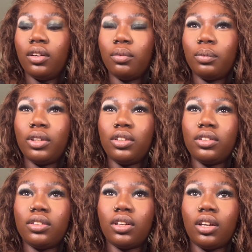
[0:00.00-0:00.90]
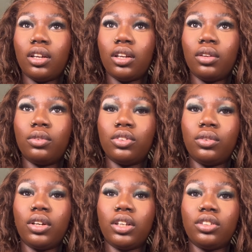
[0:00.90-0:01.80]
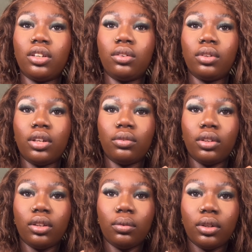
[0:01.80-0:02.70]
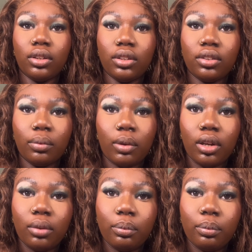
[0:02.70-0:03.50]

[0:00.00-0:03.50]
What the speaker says: because I was doing eyeshadow and I really wanted it to pop.